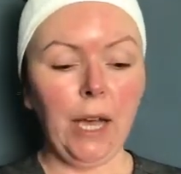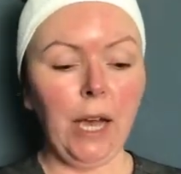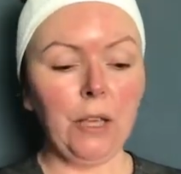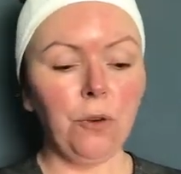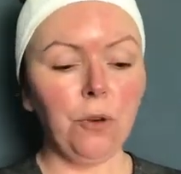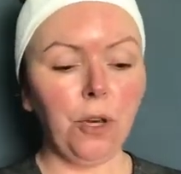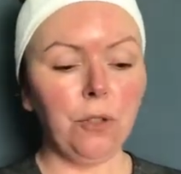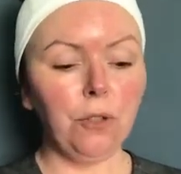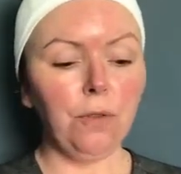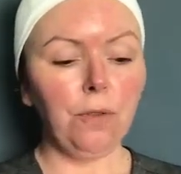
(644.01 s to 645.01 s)
and you're
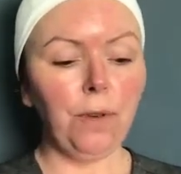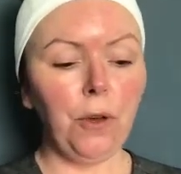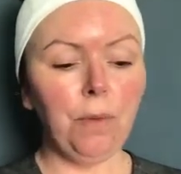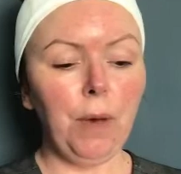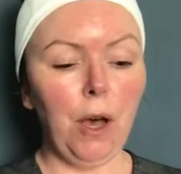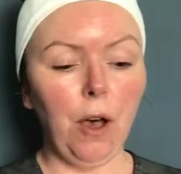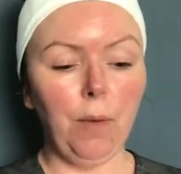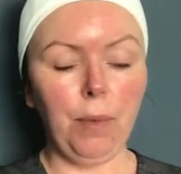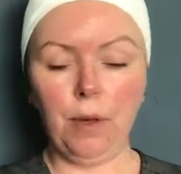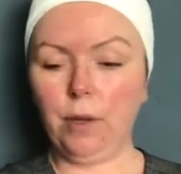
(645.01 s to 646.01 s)
going to foam
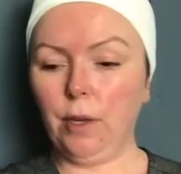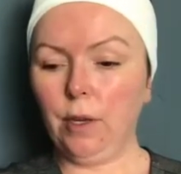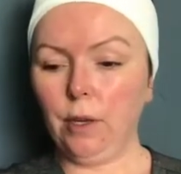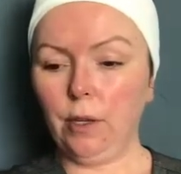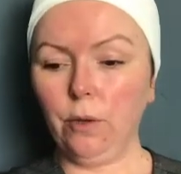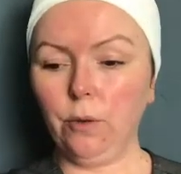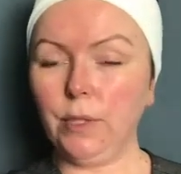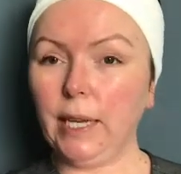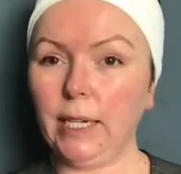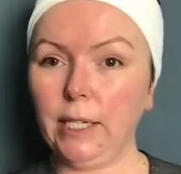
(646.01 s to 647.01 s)
up your
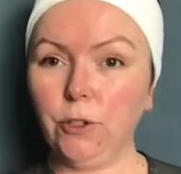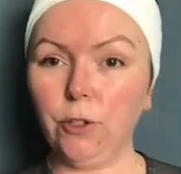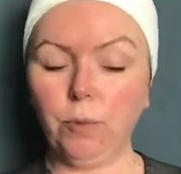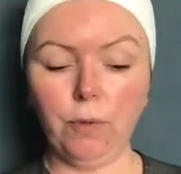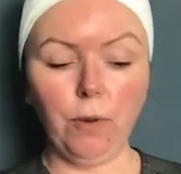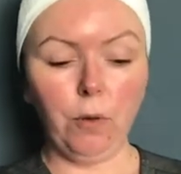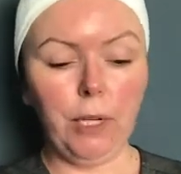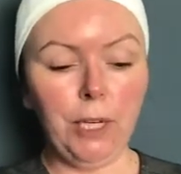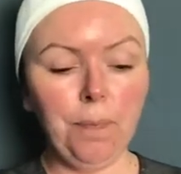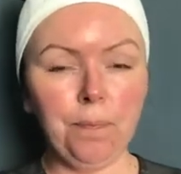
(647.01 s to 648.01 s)
daily
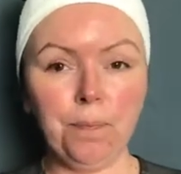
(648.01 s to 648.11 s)
superfoliant,